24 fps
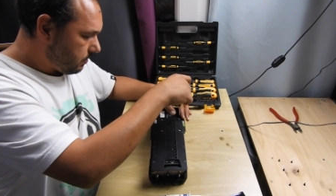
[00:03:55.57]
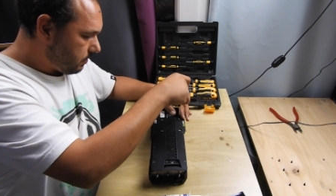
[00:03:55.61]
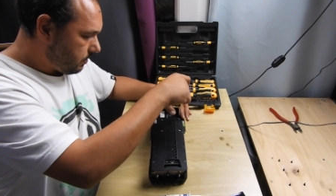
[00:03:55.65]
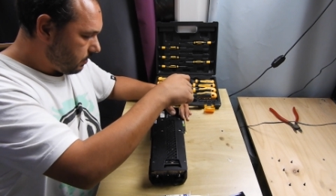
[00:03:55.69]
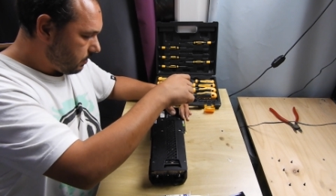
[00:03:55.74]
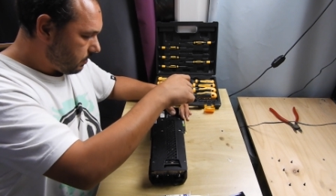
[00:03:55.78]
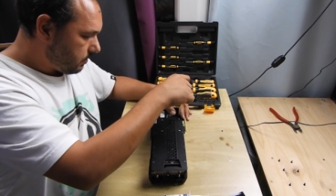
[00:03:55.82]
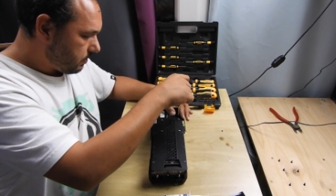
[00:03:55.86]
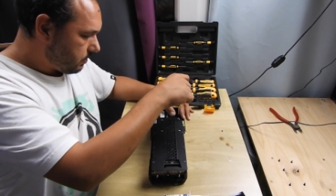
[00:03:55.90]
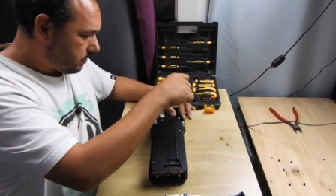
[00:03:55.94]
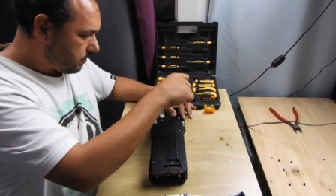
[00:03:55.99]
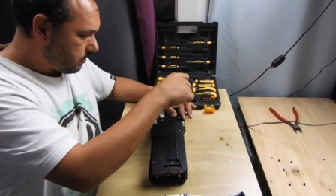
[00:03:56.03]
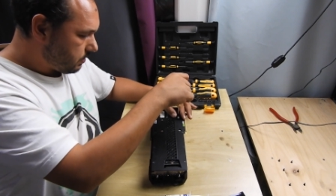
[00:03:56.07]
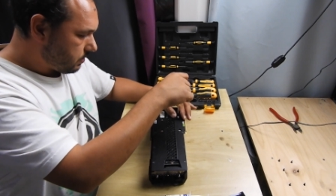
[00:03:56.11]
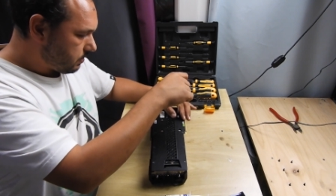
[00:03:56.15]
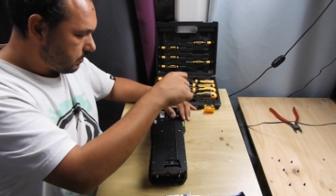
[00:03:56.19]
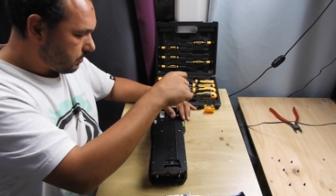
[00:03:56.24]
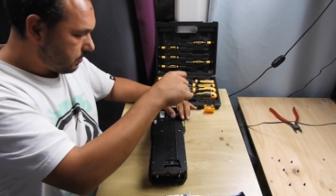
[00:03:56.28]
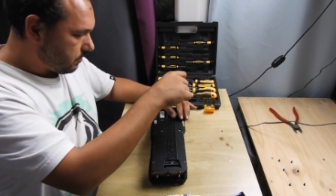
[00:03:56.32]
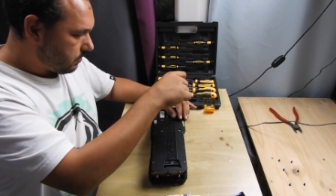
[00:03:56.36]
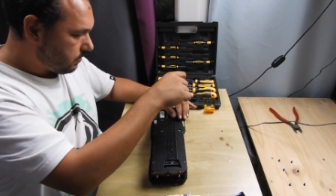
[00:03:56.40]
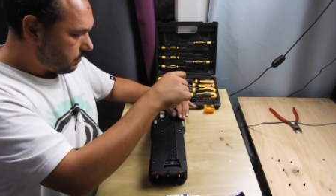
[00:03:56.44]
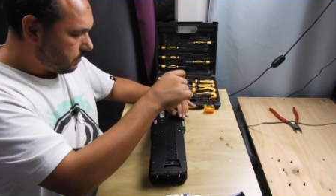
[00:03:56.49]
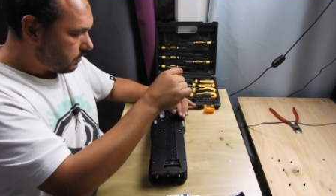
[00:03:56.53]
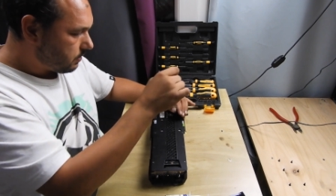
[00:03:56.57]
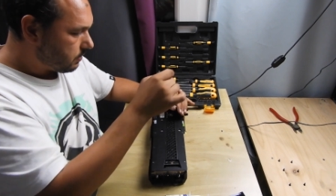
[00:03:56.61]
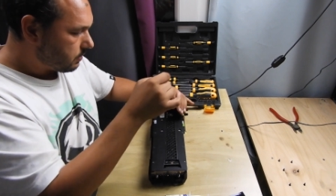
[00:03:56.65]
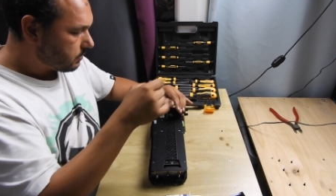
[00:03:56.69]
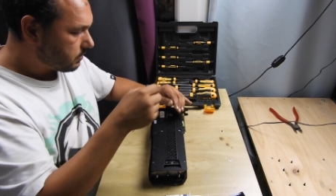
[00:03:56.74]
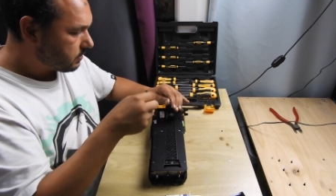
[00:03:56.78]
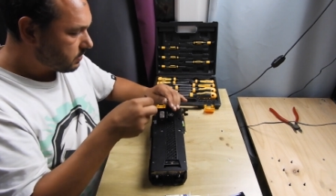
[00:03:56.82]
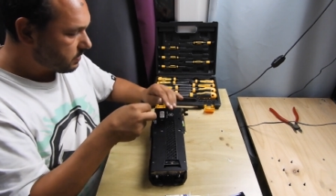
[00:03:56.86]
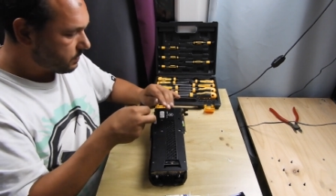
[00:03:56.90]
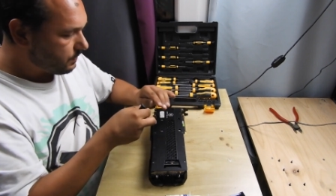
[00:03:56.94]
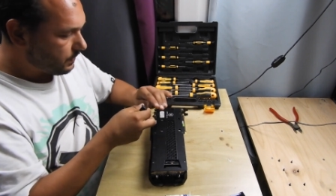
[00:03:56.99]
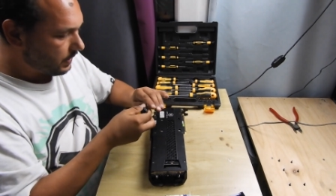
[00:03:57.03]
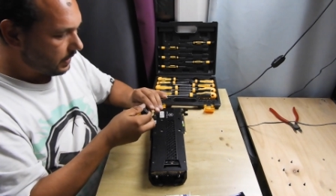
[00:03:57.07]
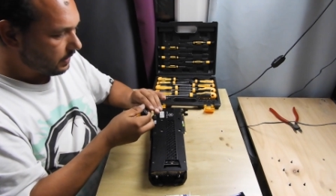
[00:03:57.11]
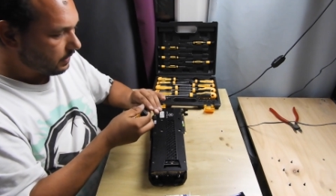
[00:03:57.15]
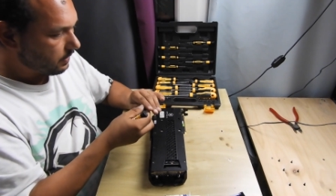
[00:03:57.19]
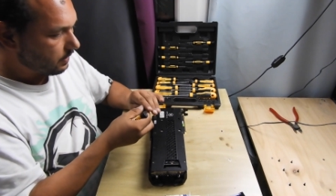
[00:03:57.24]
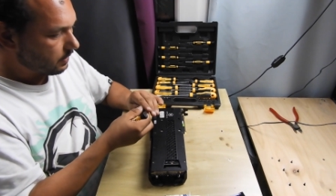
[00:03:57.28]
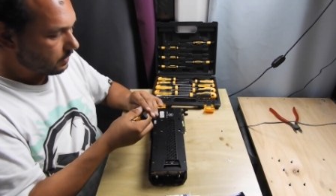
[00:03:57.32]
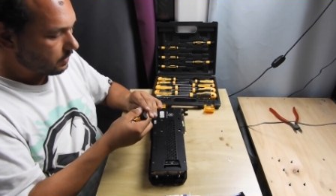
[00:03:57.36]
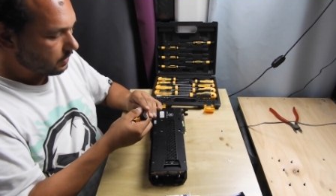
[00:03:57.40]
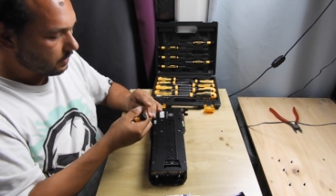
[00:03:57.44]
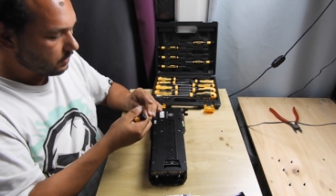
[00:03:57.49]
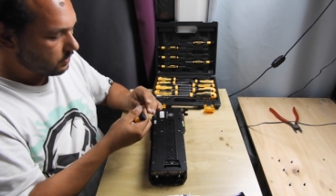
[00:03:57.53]
this spring
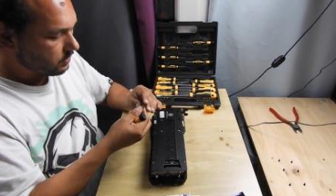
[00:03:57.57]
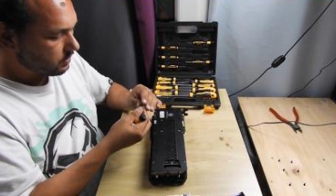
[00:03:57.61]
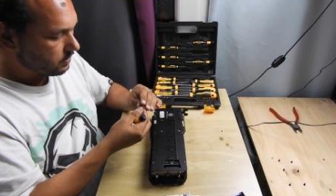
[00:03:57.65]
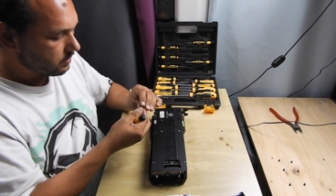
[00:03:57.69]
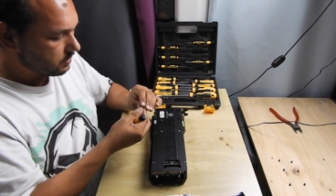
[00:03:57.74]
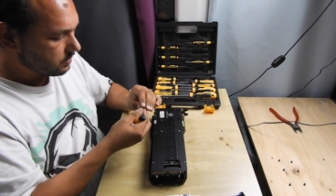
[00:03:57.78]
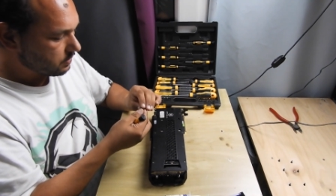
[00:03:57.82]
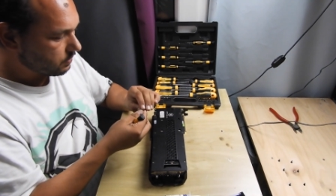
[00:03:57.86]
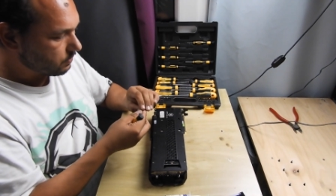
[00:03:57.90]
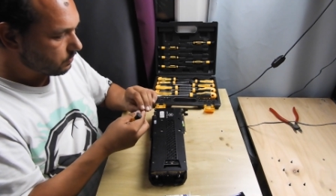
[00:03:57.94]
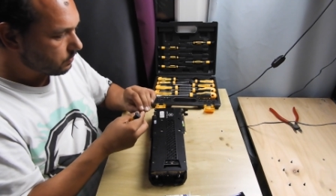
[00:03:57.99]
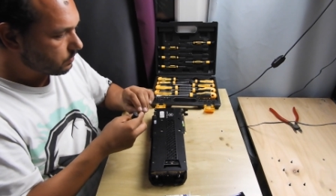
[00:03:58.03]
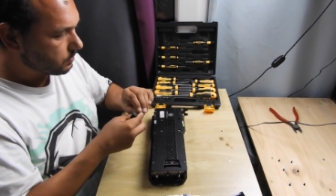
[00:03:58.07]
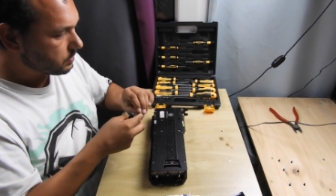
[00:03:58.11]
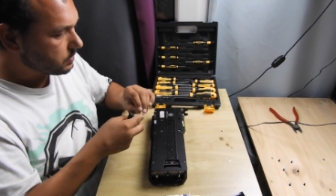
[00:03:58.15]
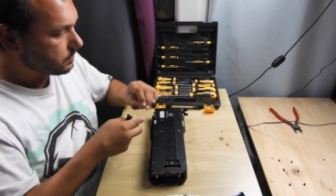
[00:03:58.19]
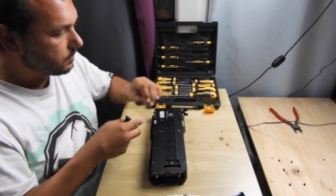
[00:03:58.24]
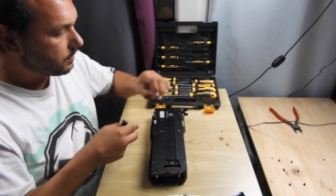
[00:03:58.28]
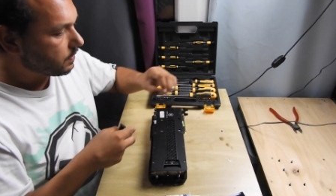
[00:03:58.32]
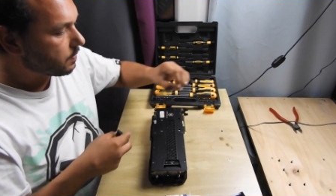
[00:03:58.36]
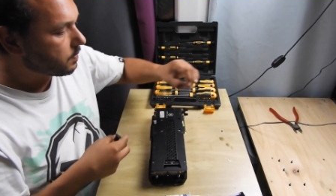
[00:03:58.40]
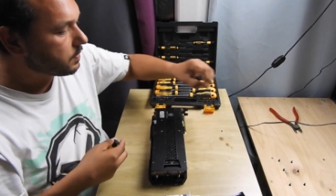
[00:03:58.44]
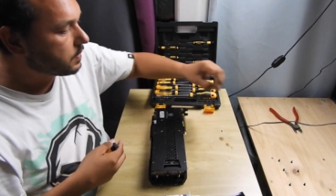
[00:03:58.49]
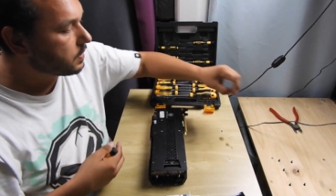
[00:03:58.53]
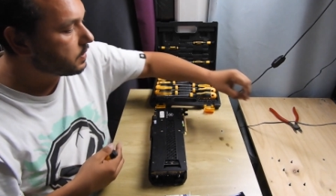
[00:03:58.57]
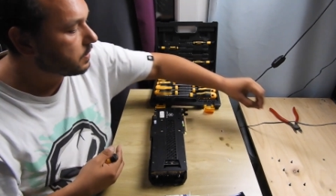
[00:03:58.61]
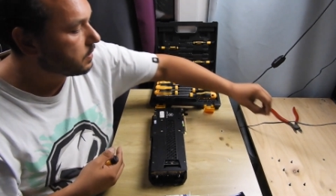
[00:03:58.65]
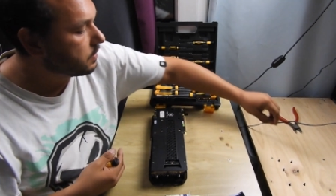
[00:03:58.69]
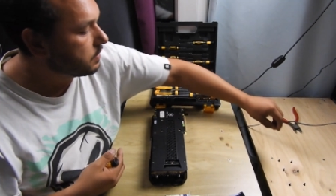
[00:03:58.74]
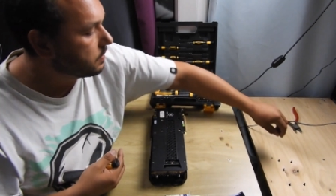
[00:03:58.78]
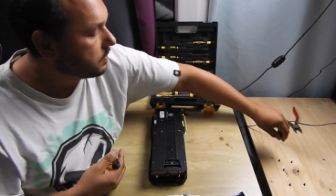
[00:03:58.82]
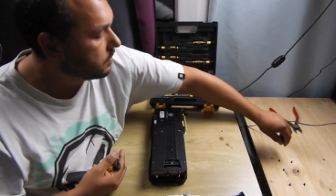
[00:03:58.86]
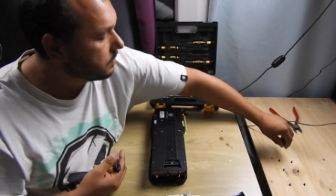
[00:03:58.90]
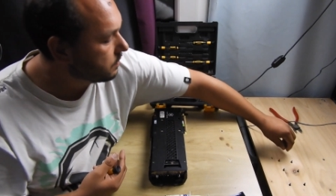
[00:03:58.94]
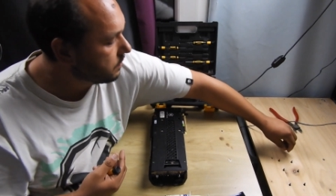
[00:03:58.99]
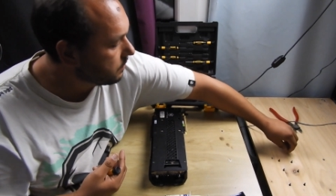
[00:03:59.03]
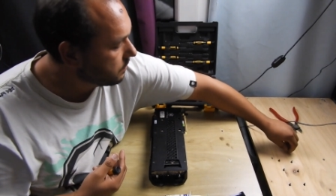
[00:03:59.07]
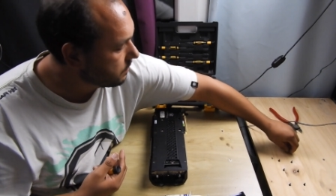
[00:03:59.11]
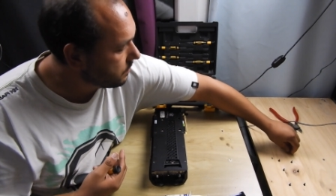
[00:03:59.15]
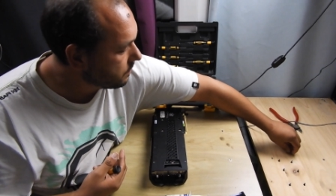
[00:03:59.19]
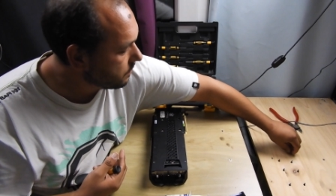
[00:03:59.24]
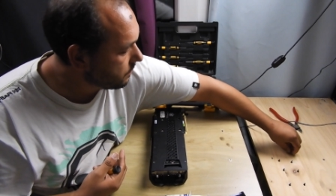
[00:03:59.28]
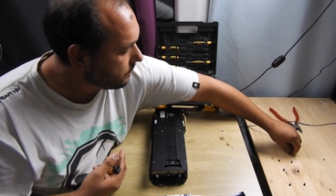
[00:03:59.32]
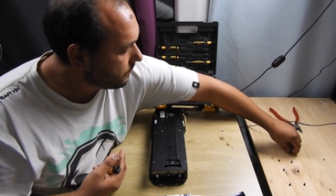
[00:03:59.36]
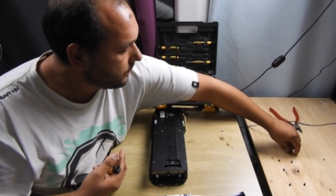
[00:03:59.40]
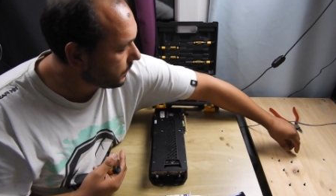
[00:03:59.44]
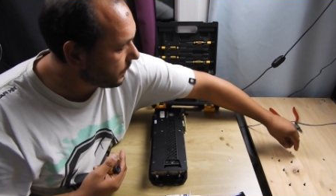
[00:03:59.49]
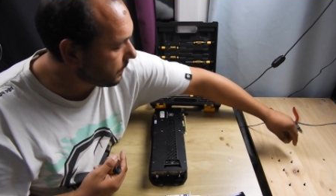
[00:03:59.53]
retention screws from
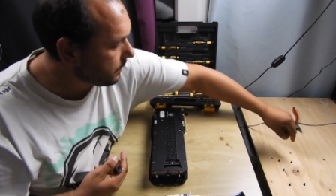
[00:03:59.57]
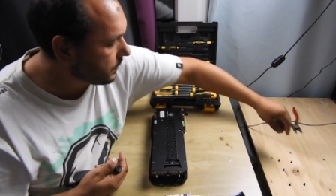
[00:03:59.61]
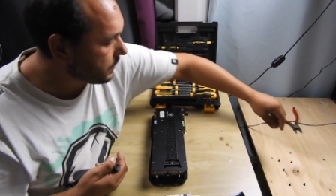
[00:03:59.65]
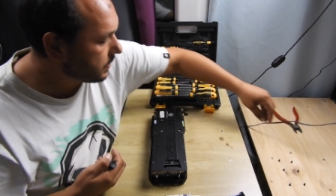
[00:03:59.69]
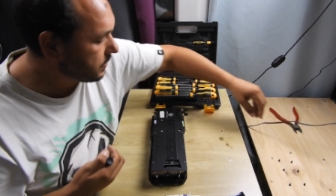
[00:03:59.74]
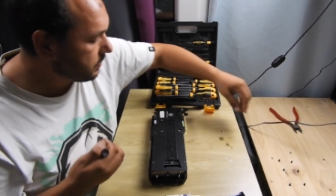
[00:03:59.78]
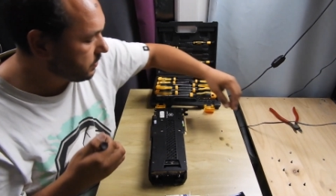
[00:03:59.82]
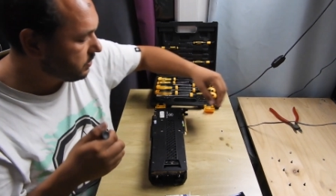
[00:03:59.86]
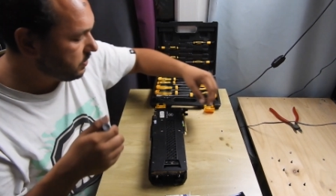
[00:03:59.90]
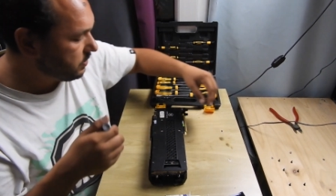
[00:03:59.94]
the